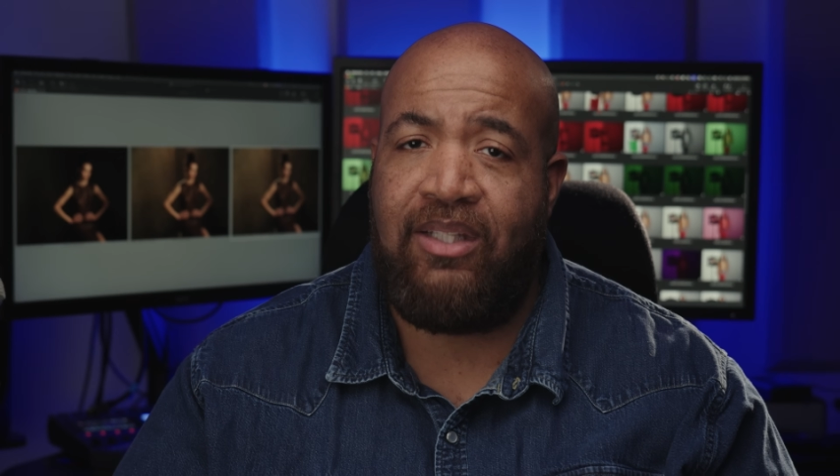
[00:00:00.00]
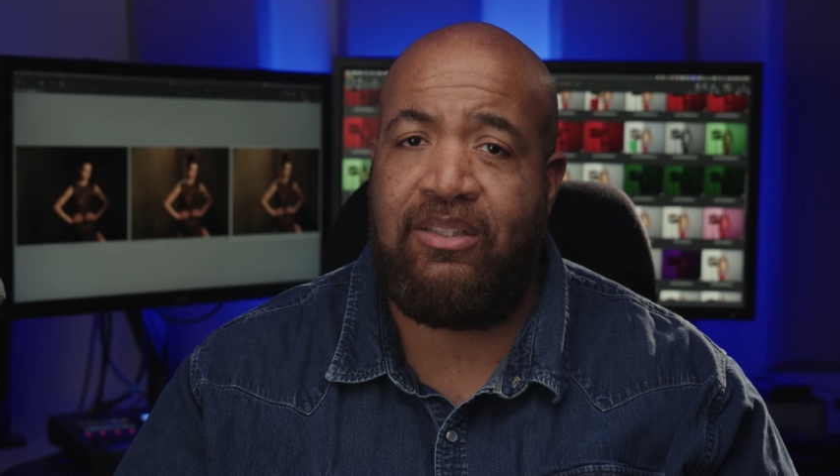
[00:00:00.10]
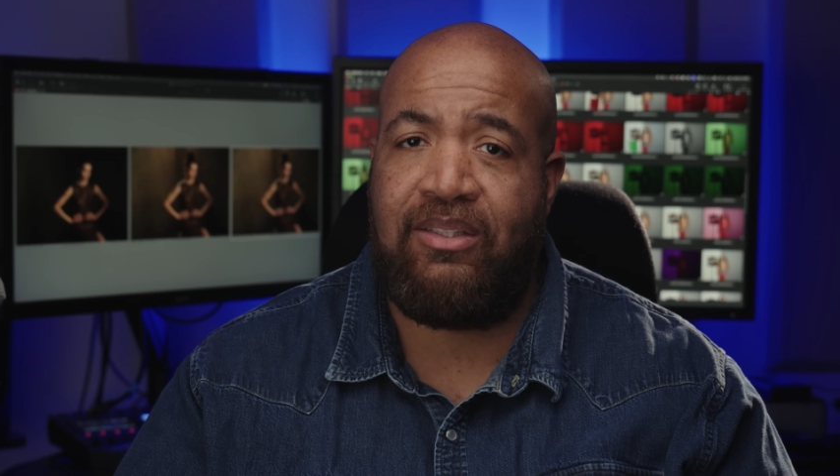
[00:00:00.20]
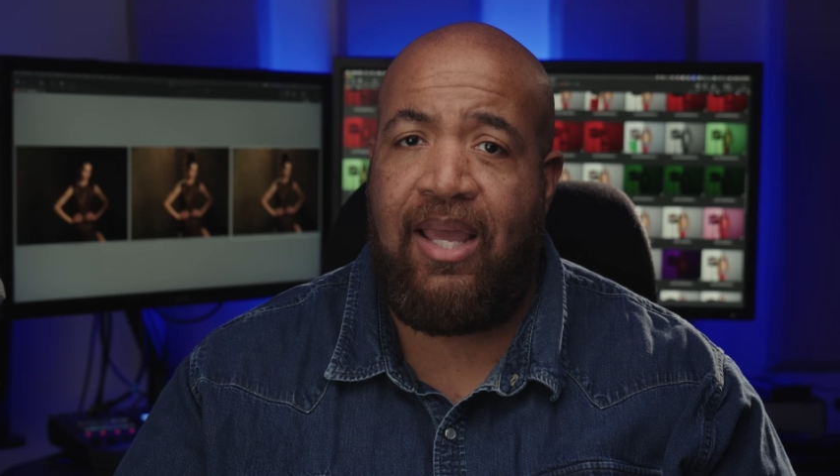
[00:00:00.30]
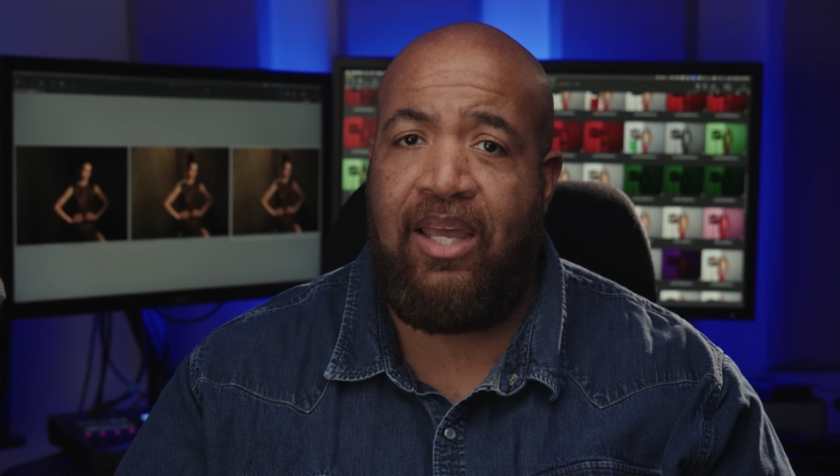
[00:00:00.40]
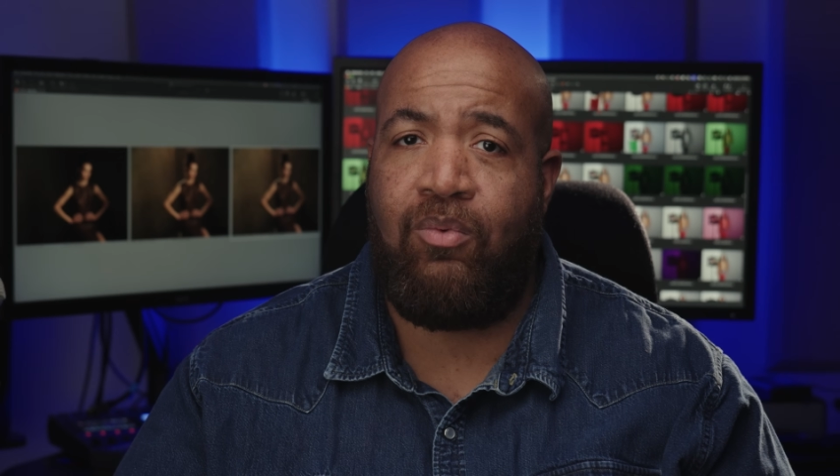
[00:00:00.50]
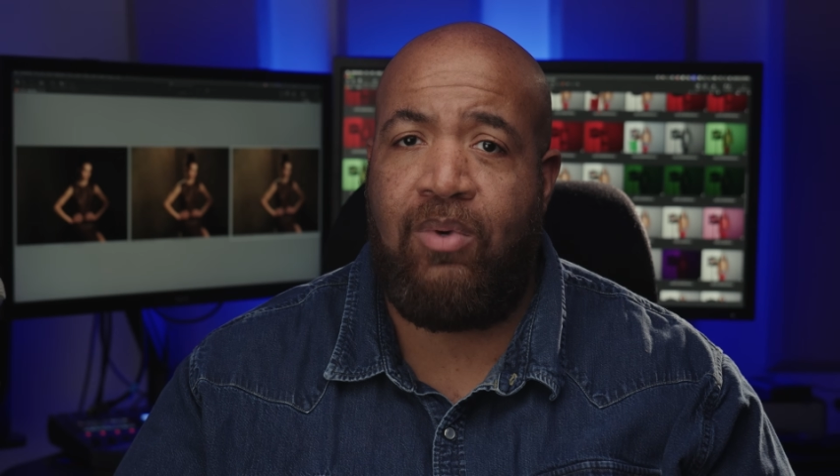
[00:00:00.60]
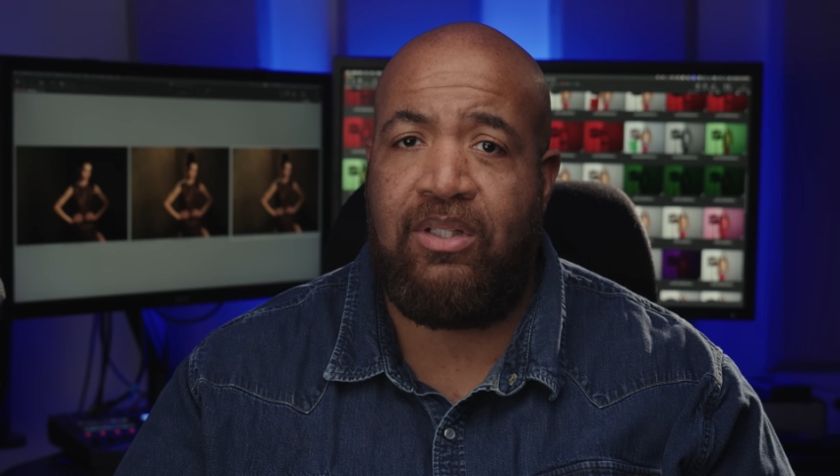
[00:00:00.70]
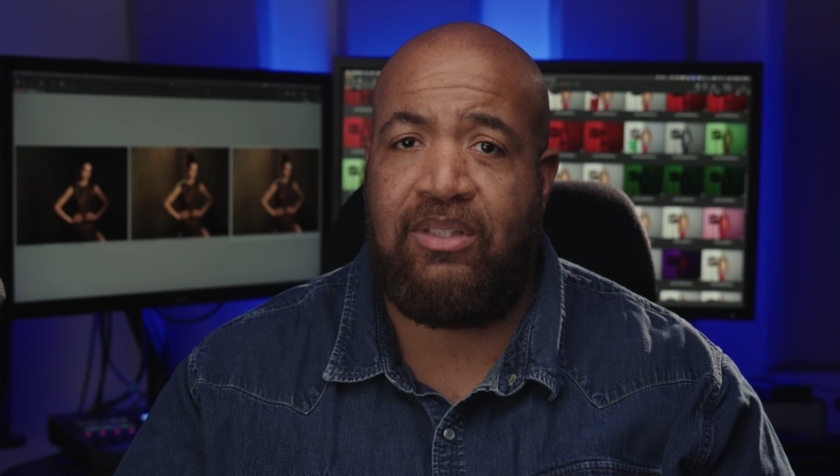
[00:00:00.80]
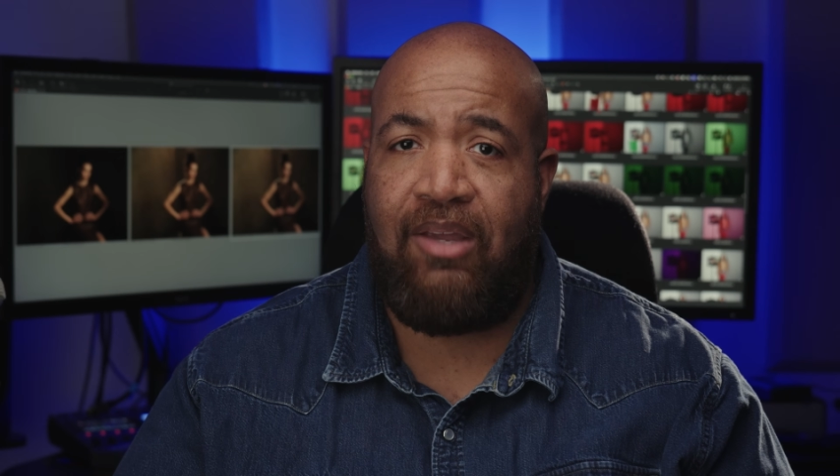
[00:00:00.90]
instead
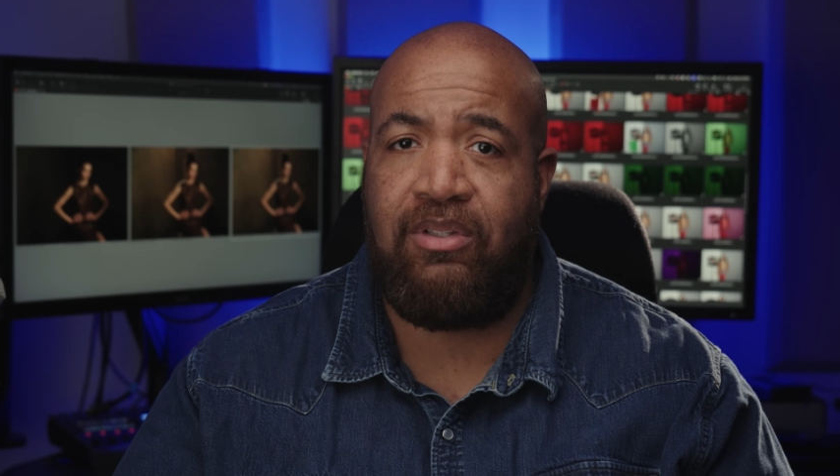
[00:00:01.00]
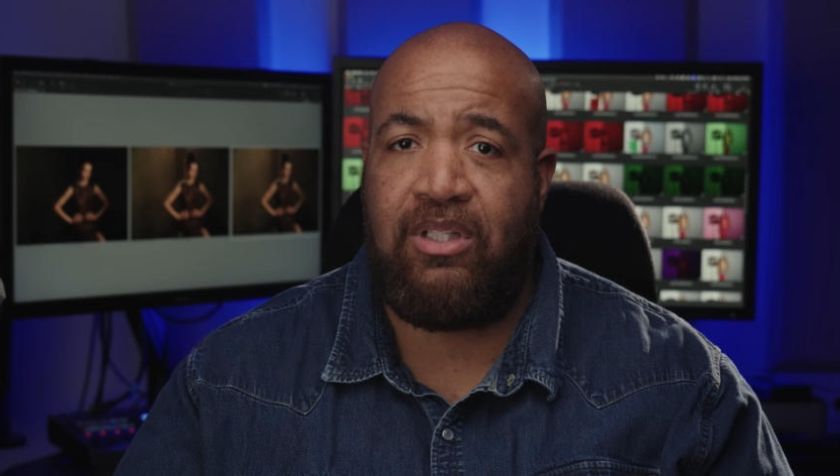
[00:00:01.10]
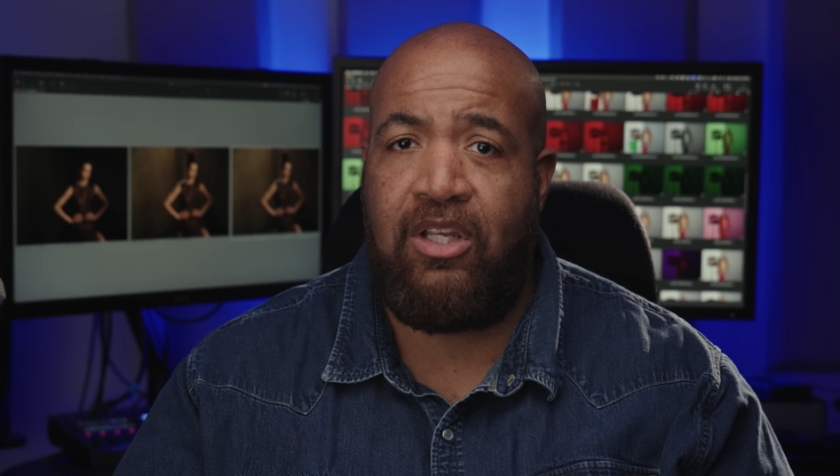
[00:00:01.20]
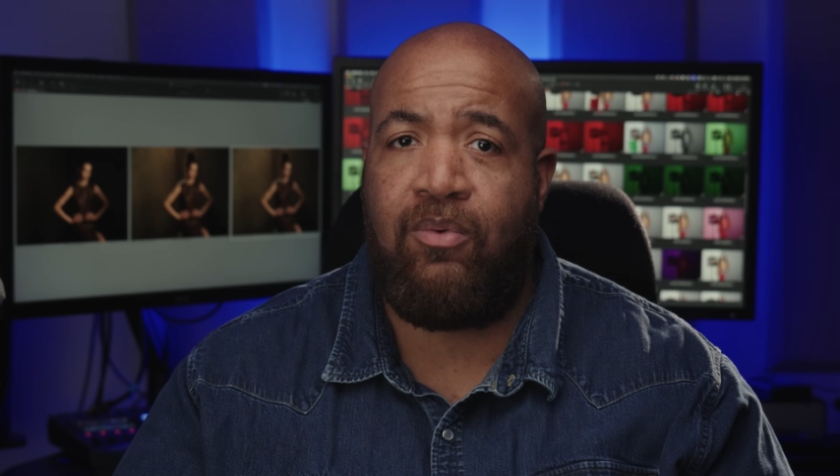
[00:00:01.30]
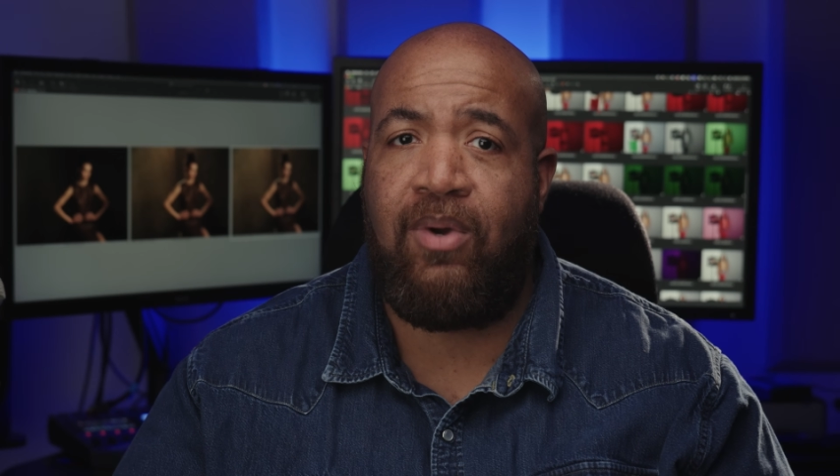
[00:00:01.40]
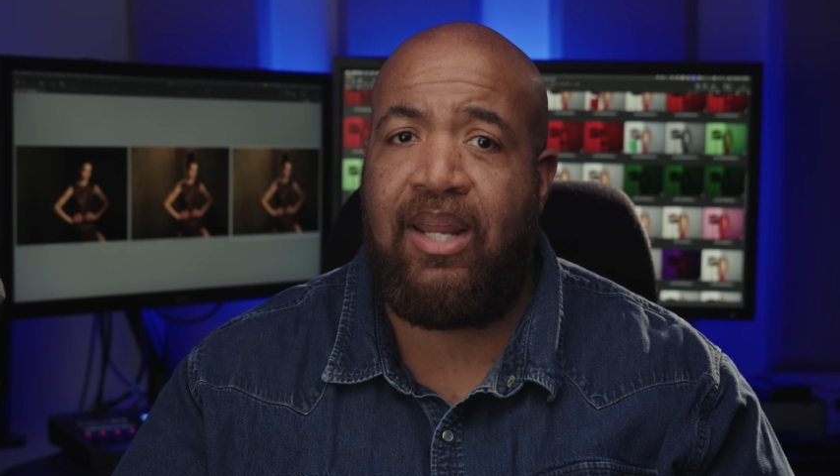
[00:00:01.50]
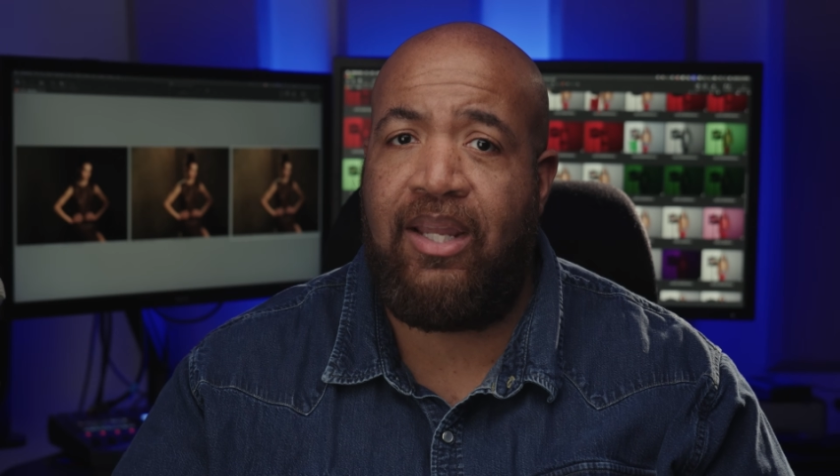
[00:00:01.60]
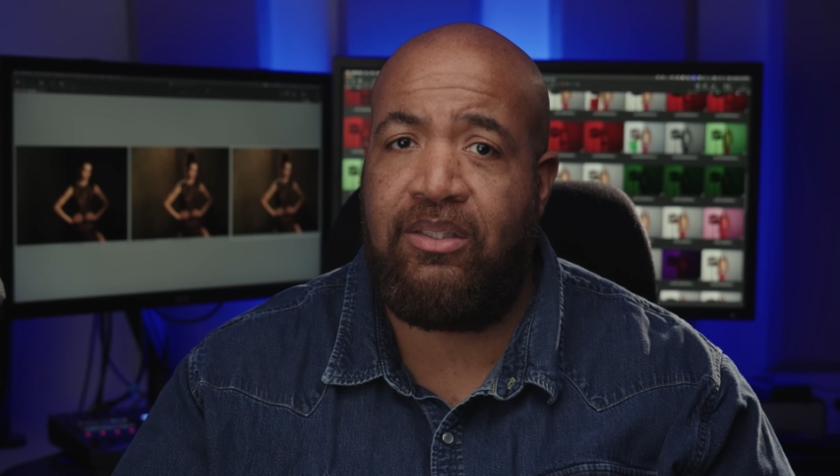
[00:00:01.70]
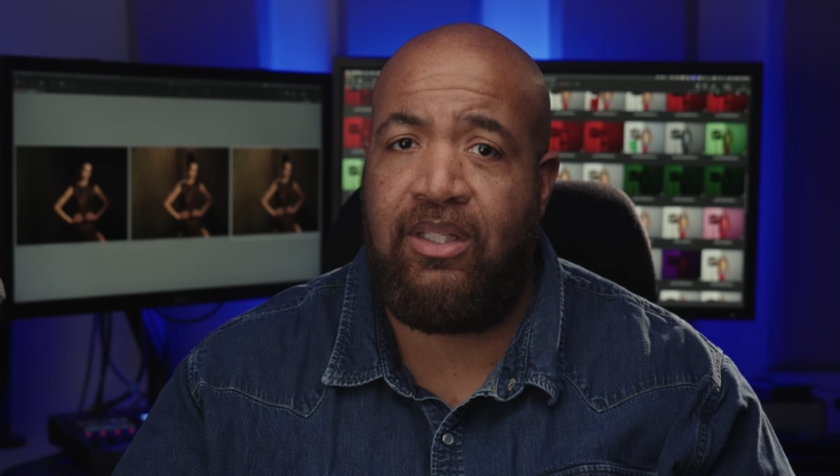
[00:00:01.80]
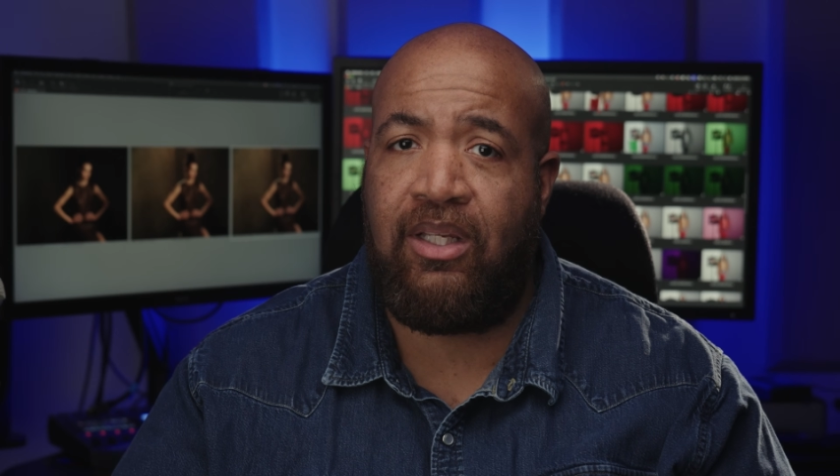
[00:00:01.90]
117 or
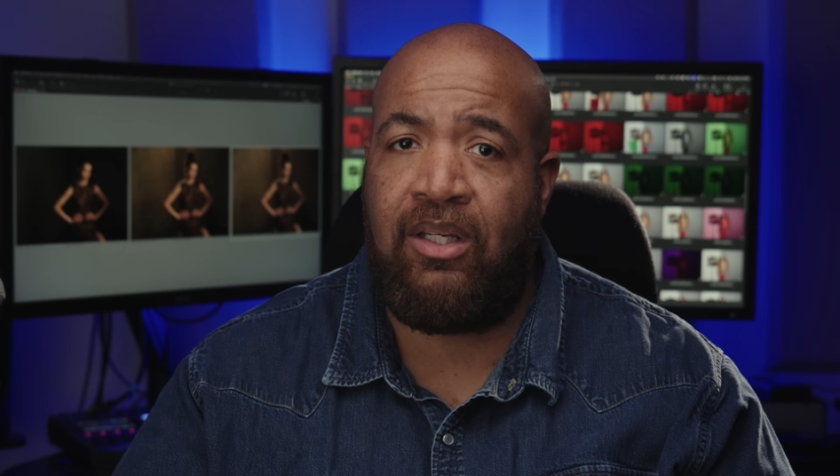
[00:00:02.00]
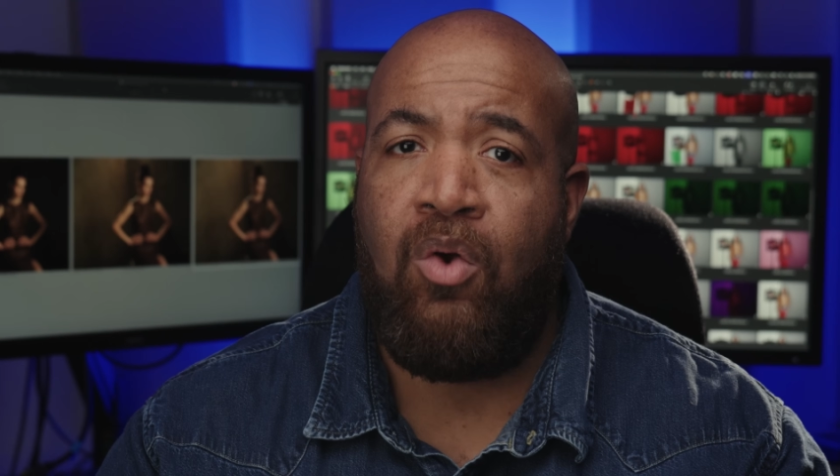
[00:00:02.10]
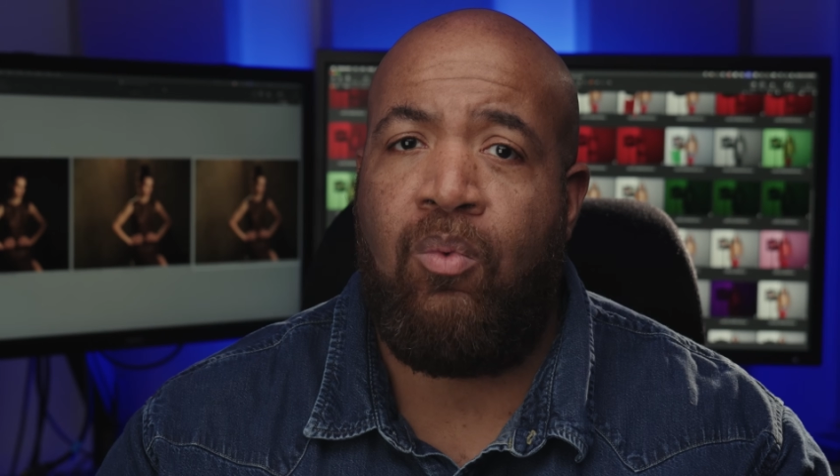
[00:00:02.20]
119,